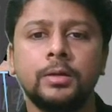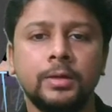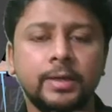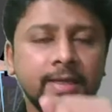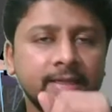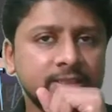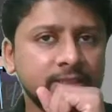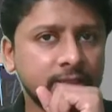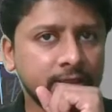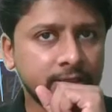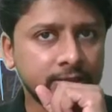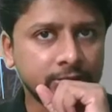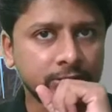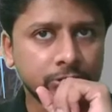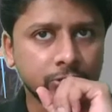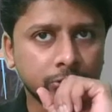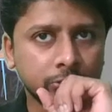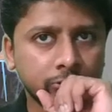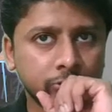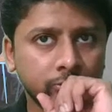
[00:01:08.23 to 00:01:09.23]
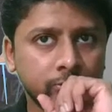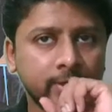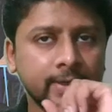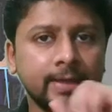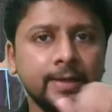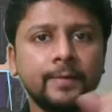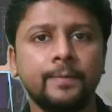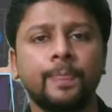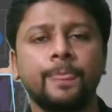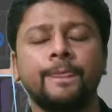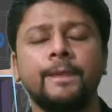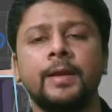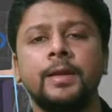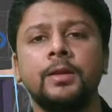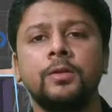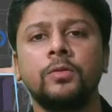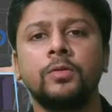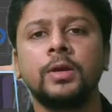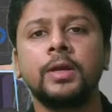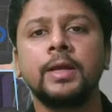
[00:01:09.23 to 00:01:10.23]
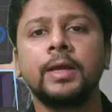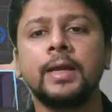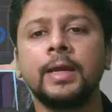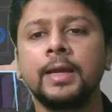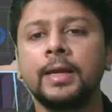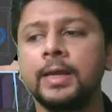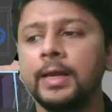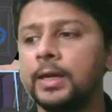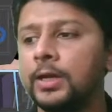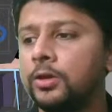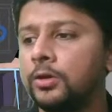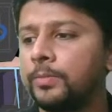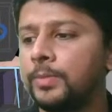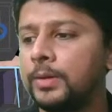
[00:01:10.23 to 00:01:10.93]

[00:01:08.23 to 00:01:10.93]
Test series is also there. You can get your